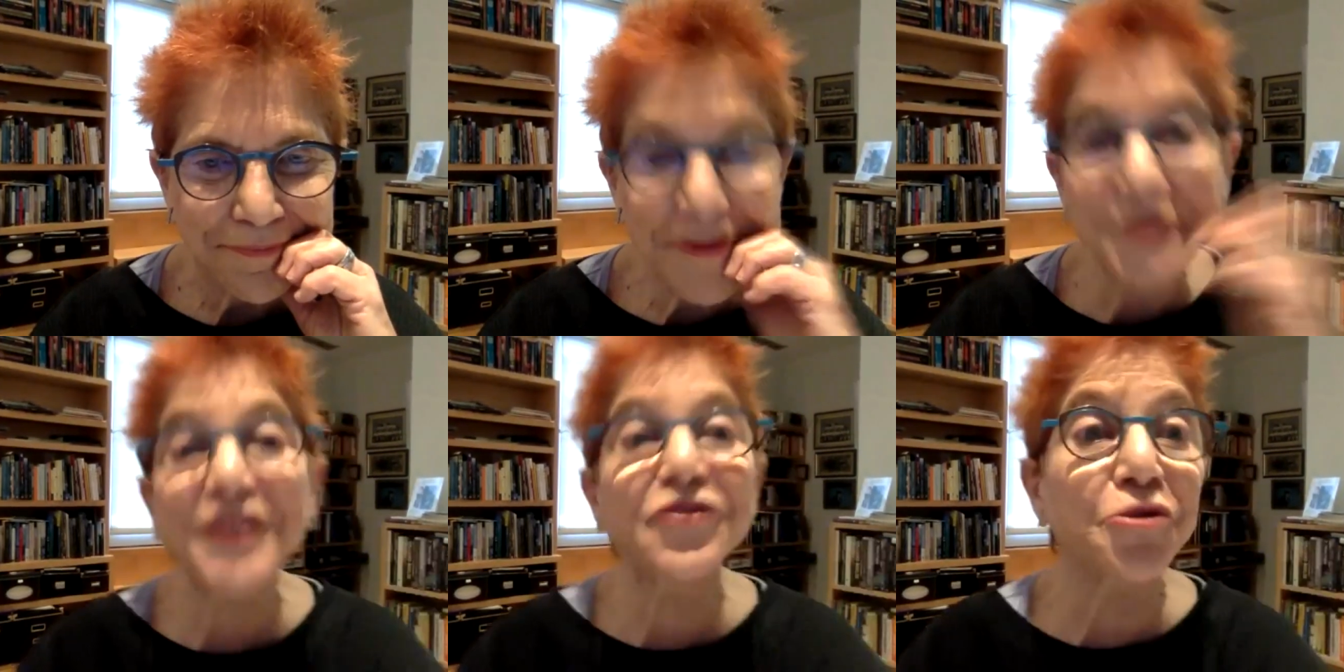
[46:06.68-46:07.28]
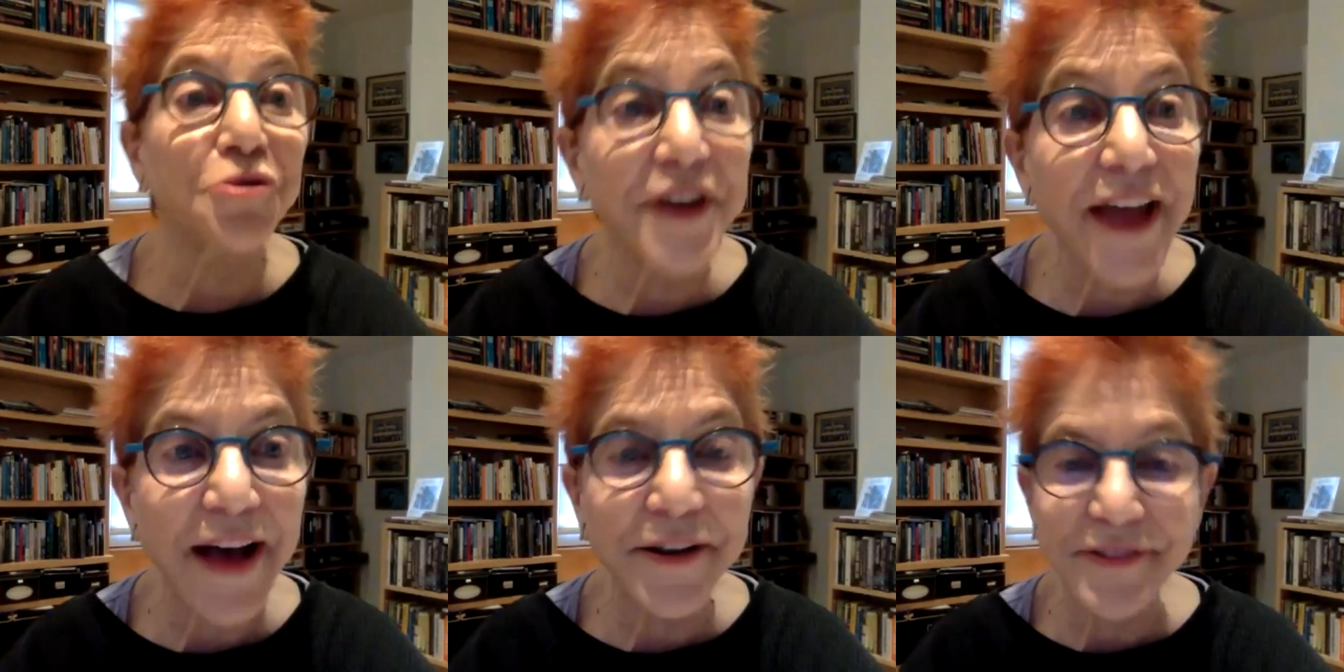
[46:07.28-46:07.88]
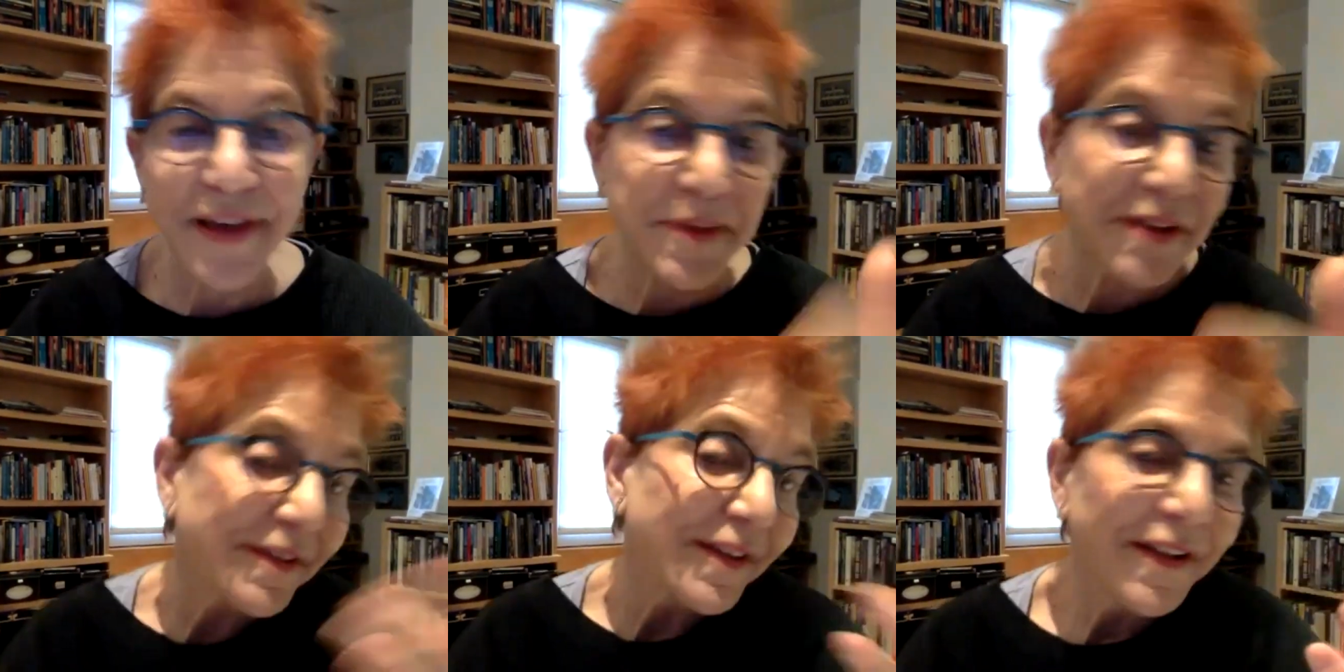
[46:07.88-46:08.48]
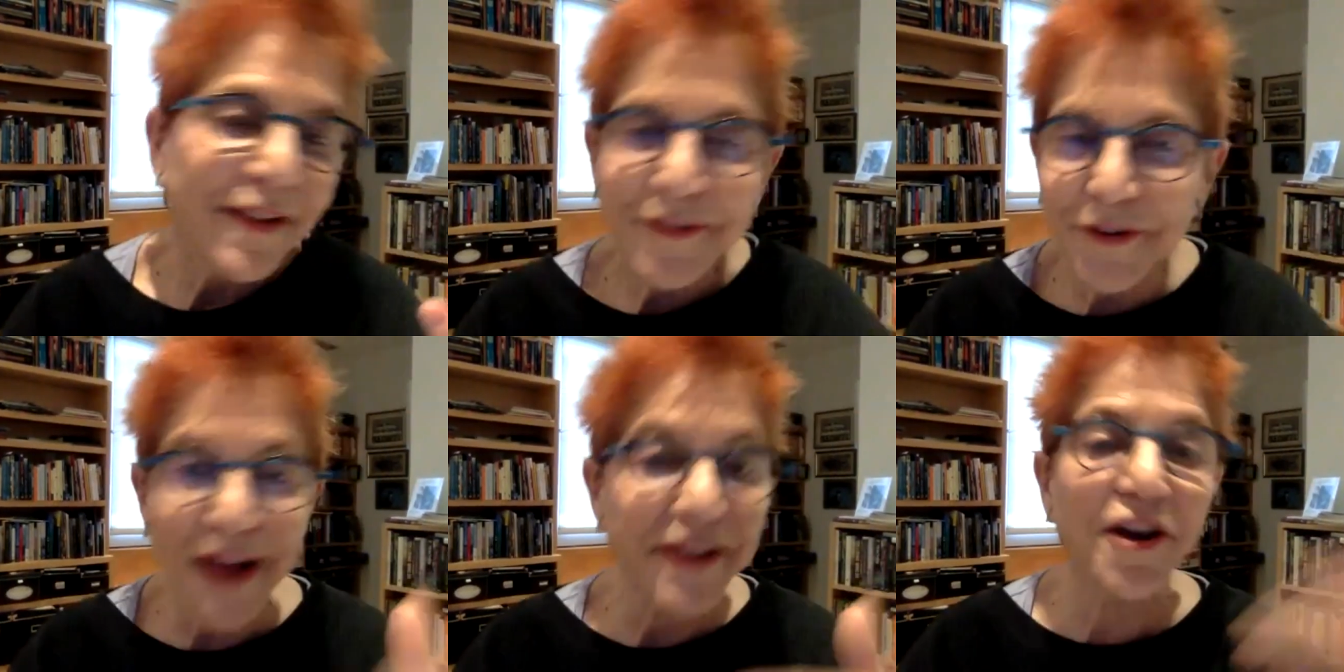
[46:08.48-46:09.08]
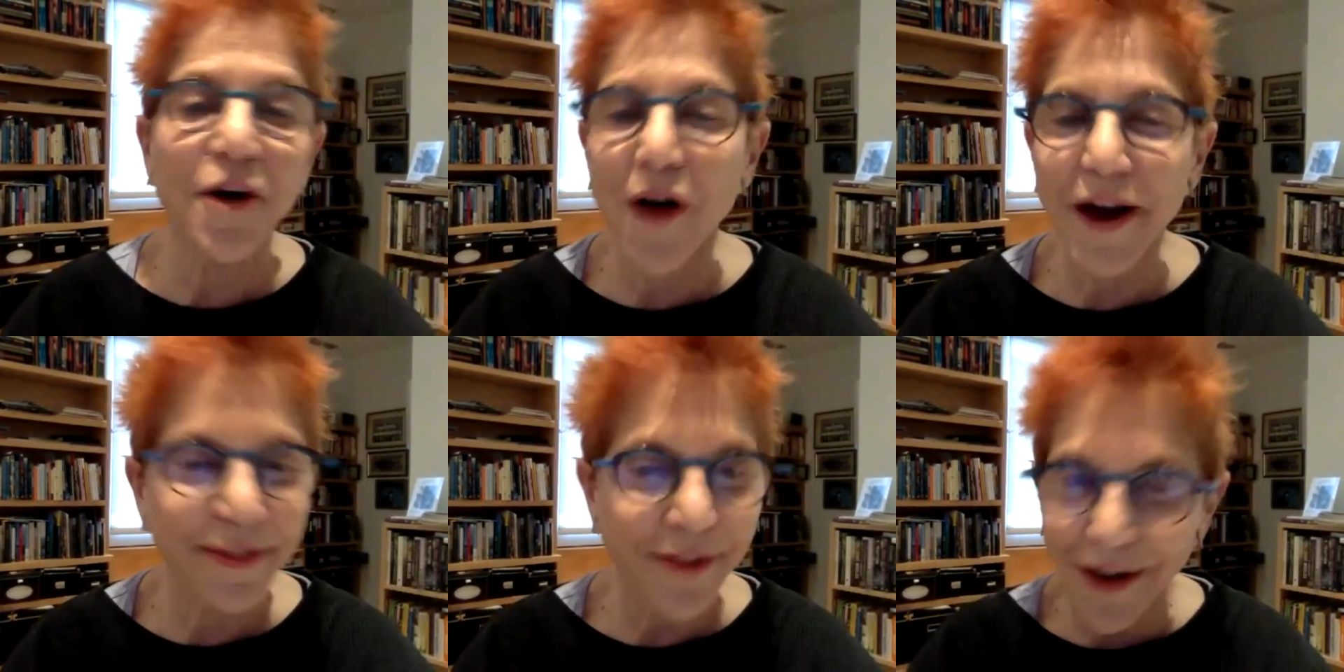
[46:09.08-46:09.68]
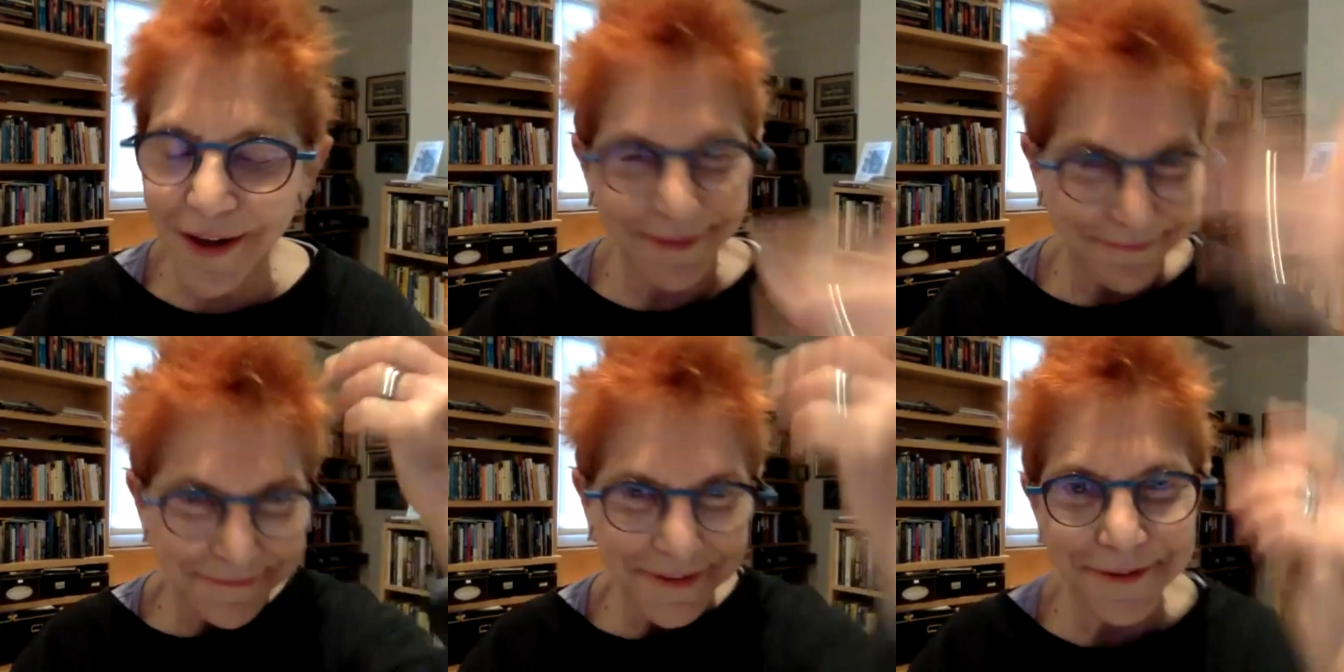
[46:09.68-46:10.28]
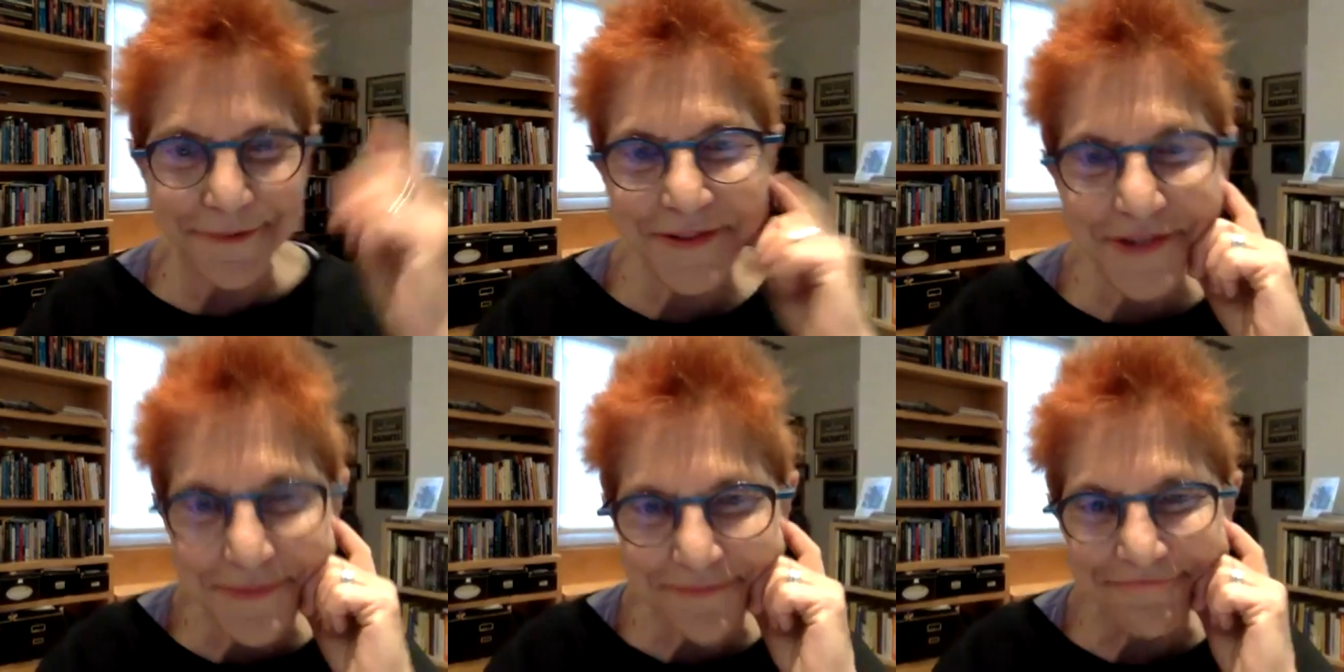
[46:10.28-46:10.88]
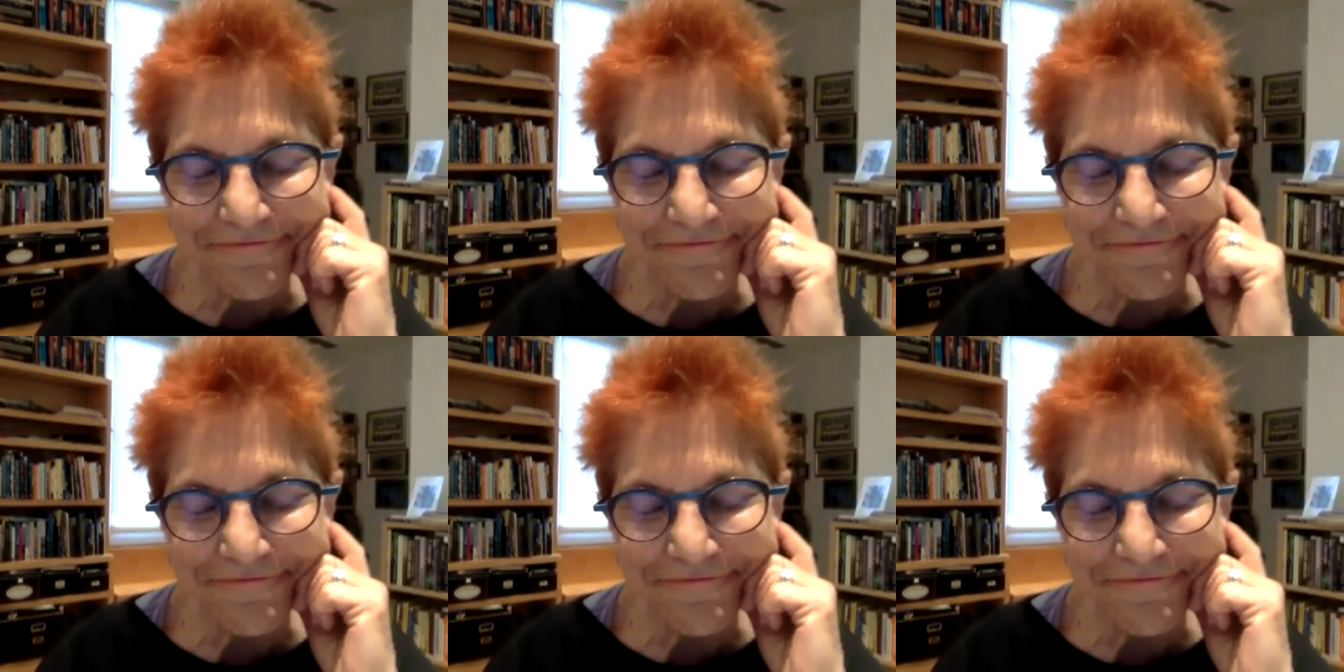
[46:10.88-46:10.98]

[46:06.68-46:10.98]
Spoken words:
The Venturi House, I mean, I can go on and on, they just.